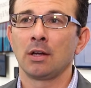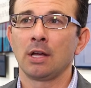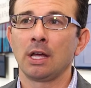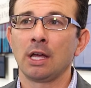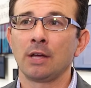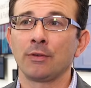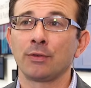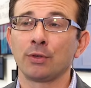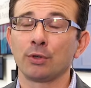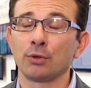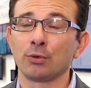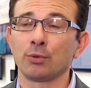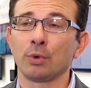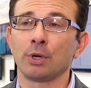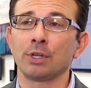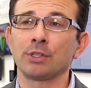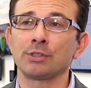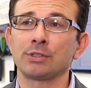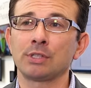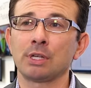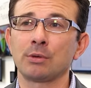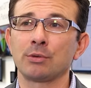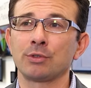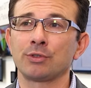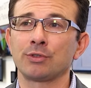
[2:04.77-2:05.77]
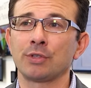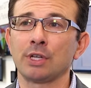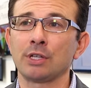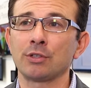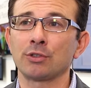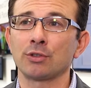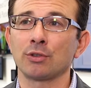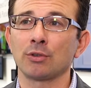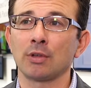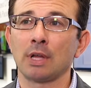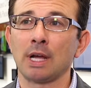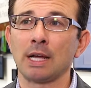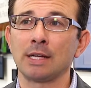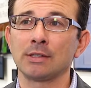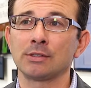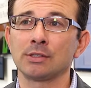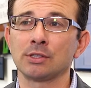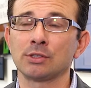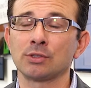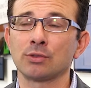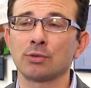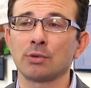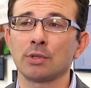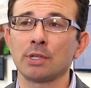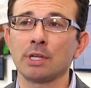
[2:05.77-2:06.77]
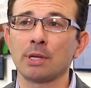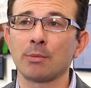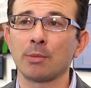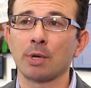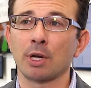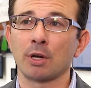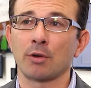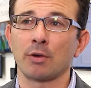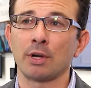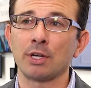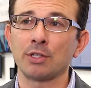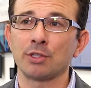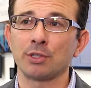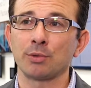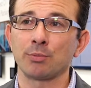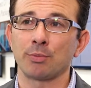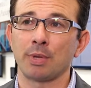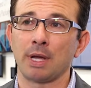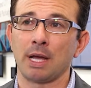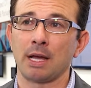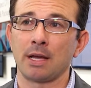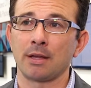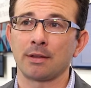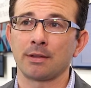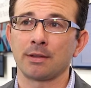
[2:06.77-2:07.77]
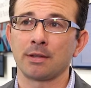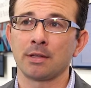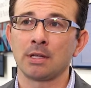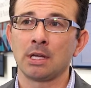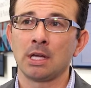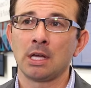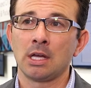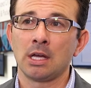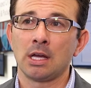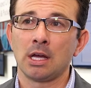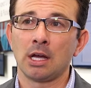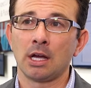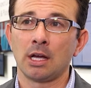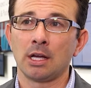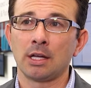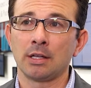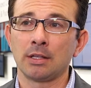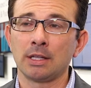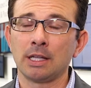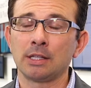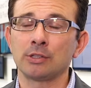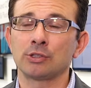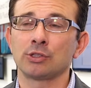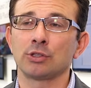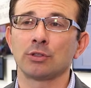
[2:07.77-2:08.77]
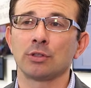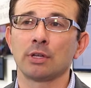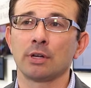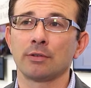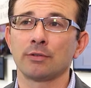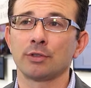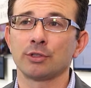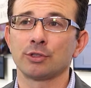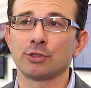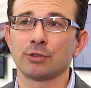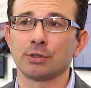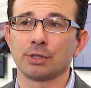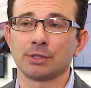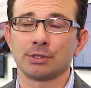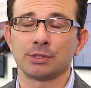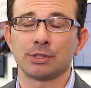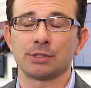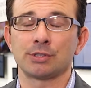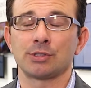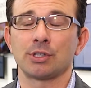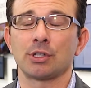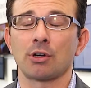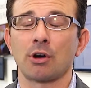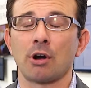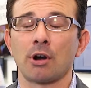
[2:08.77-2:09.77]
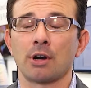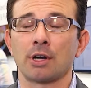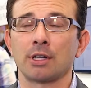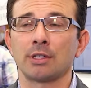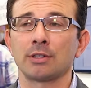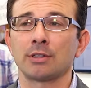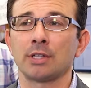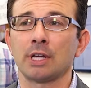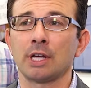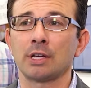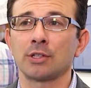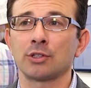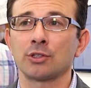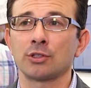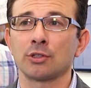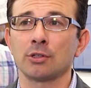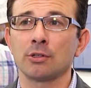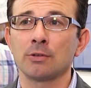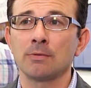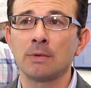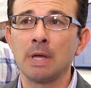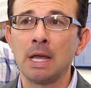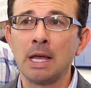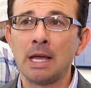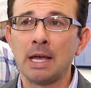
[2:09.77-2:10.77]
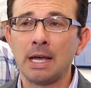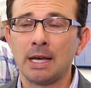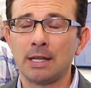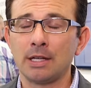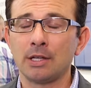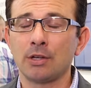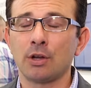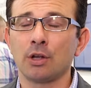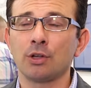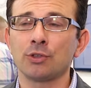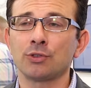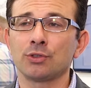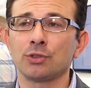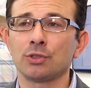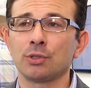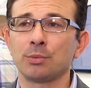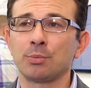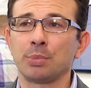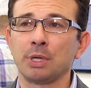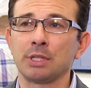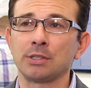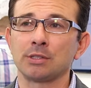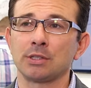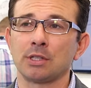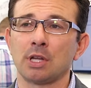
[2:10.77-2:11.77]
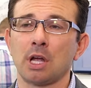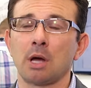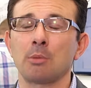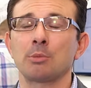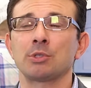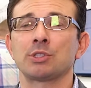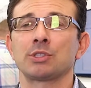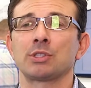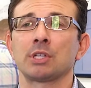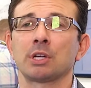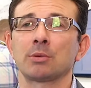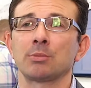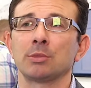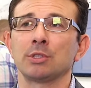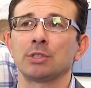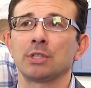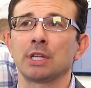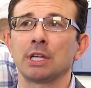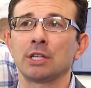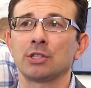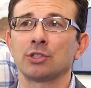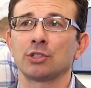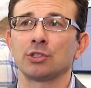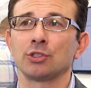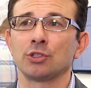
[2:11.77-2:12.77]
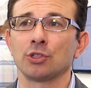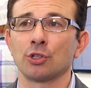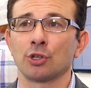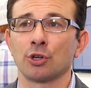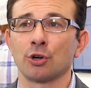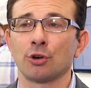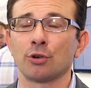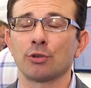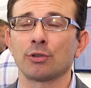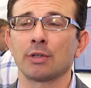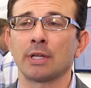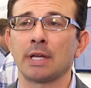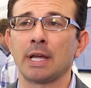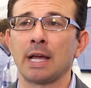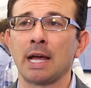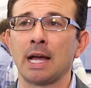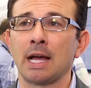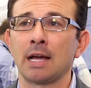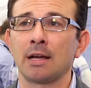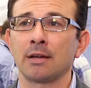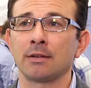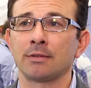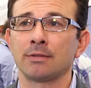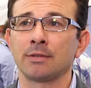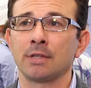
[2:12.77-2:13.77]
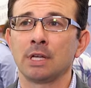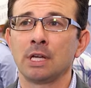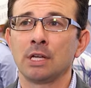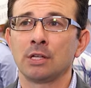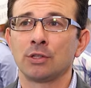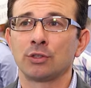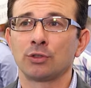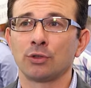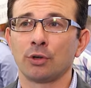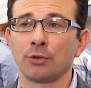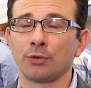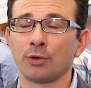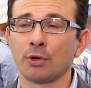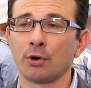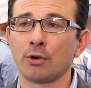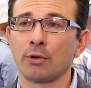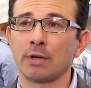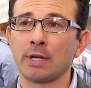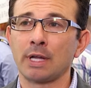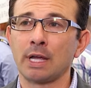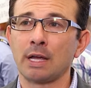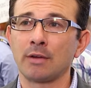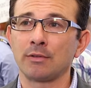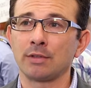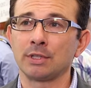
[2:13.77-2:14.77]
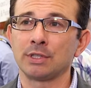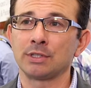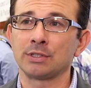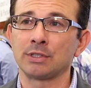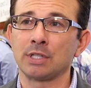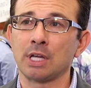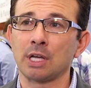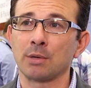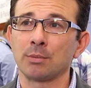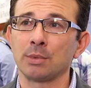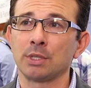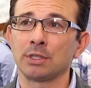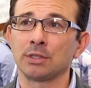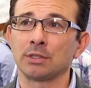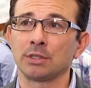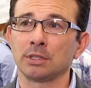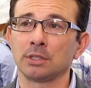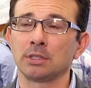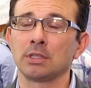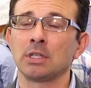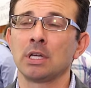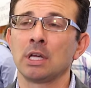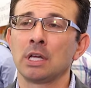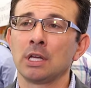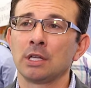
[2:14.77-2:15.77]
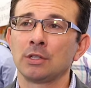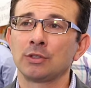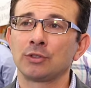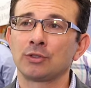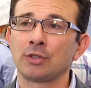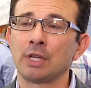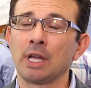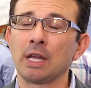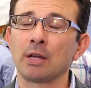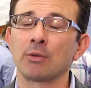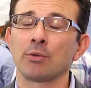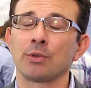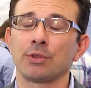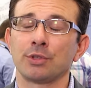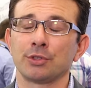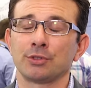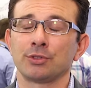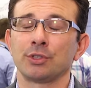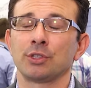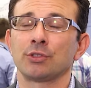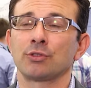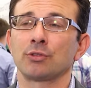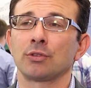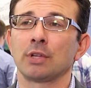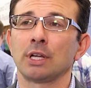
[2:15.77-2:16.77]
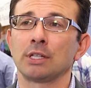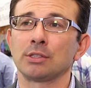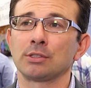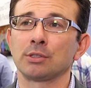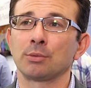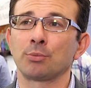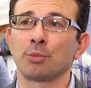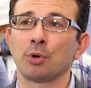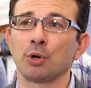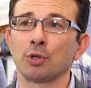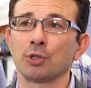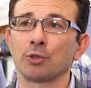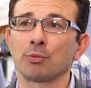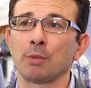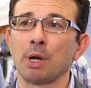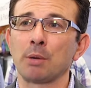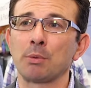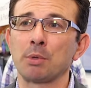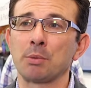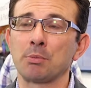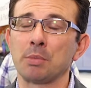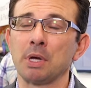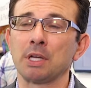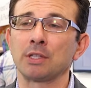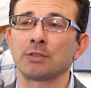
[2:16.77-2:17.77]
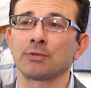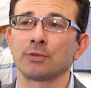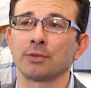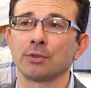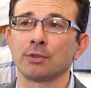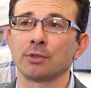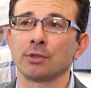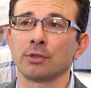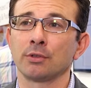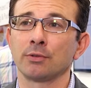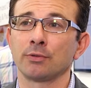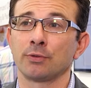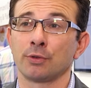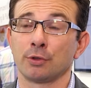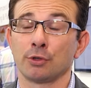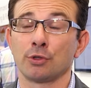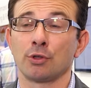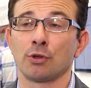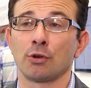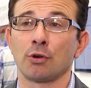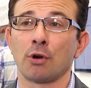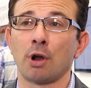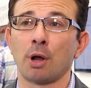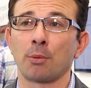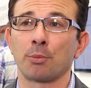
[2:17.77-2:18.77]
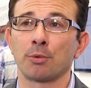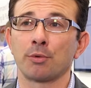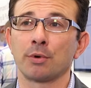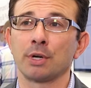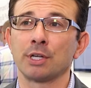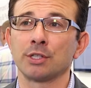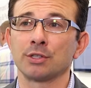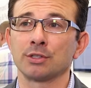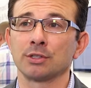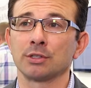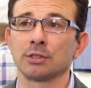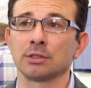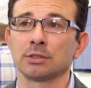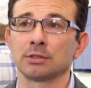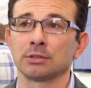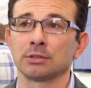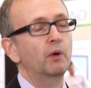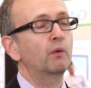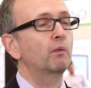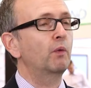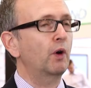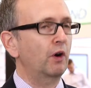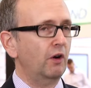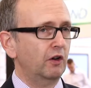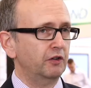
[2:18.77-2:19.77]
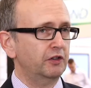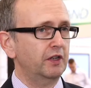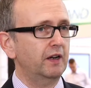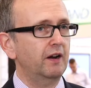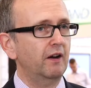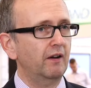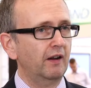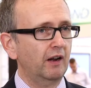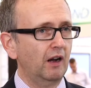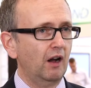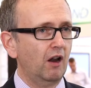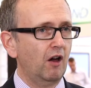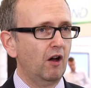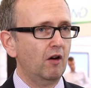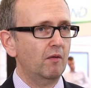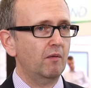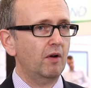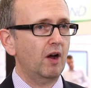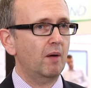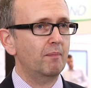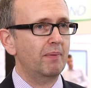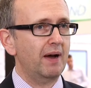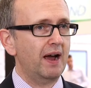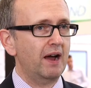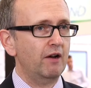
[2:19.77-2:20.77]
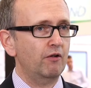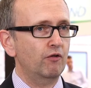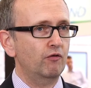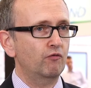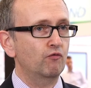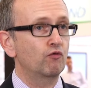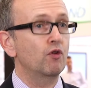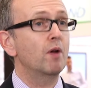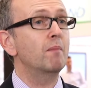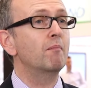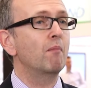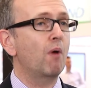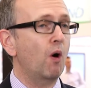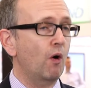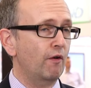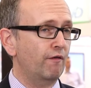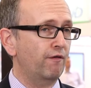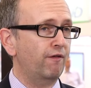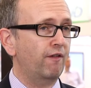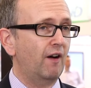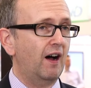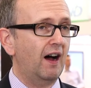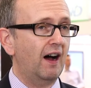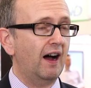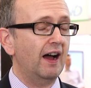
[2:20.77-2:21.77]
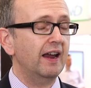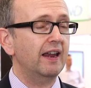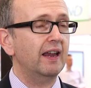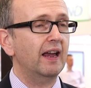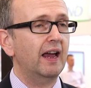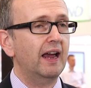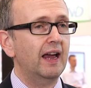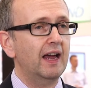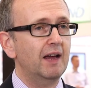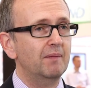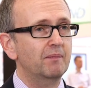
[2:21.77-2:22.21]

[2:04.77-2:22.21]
If you want to stay with centralized, it's really a migration path. It lets you leverage your existing architecture, and it also depends on how much segmentation you currently have. So if you're already heavily segmented, staying with the centralized approach might be best for your operation. We're also hearing a lot about remote PHY.